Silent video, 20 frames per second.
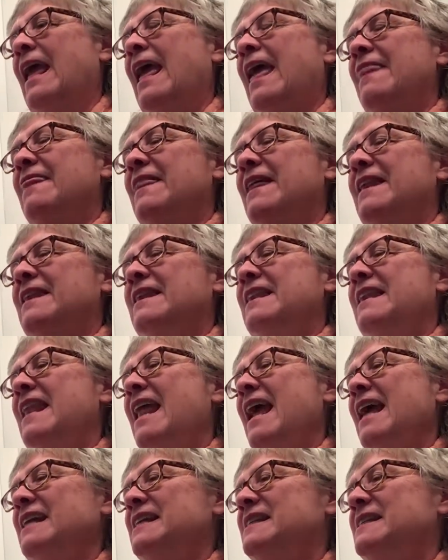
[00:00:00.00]
The
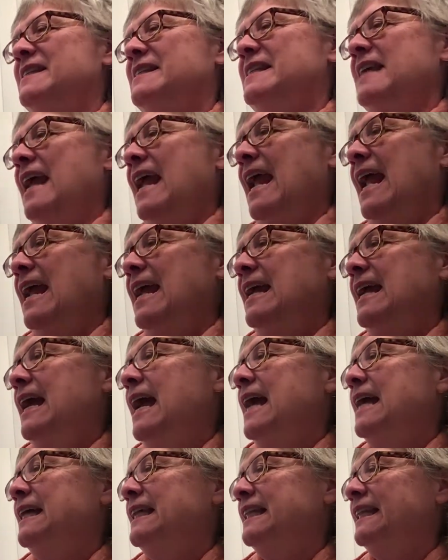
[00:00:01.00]
next day,
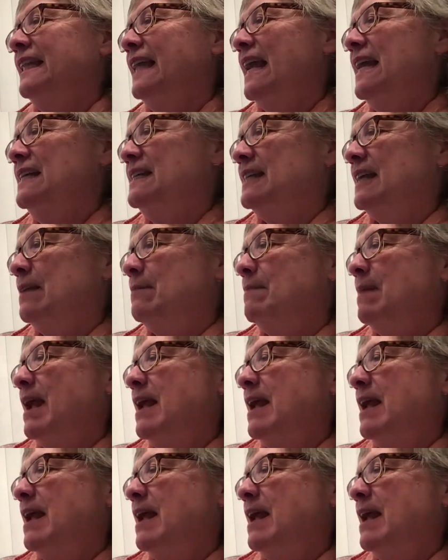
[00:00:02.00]
Clayton made